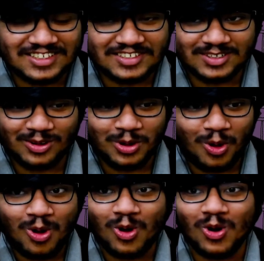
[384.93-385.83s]

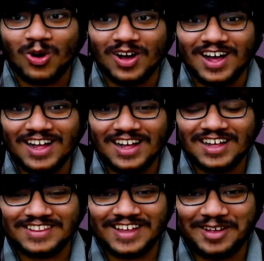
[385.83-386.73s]
Oh,
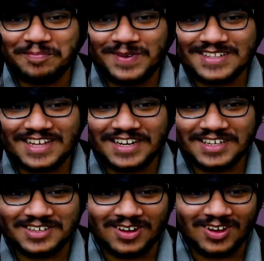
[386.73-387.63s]
that impressed that he
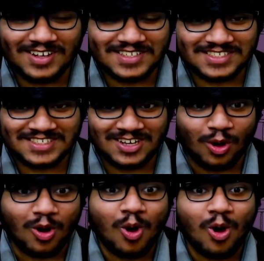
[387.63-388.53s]
dodged.
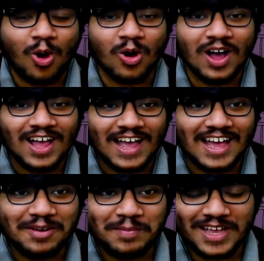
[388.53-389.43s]
Oh,
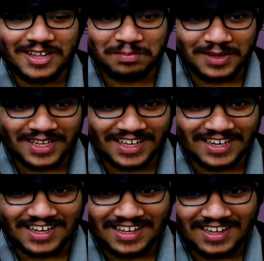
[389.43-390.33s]
and made him
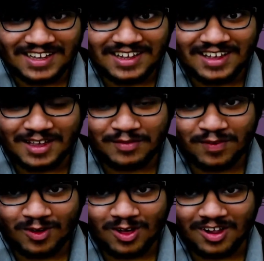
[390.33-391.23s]
bleed and
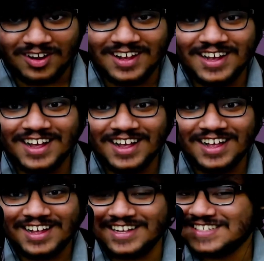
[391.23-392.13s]
fall.
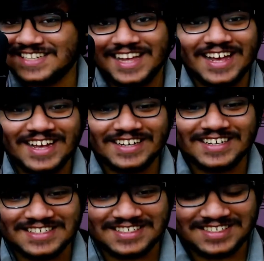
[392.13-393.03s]
His head
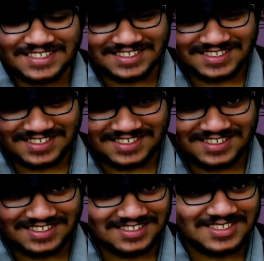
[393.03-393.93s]
is
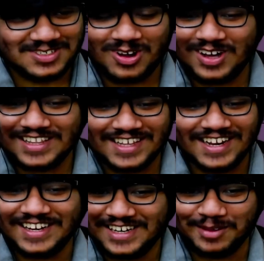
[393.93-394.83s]
stronger than
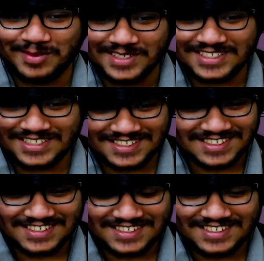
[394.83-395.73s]
any demons.
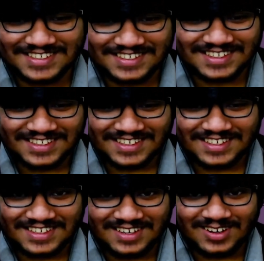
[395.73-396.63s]

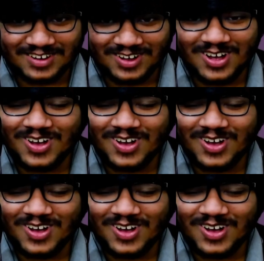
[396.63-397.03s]
Oh.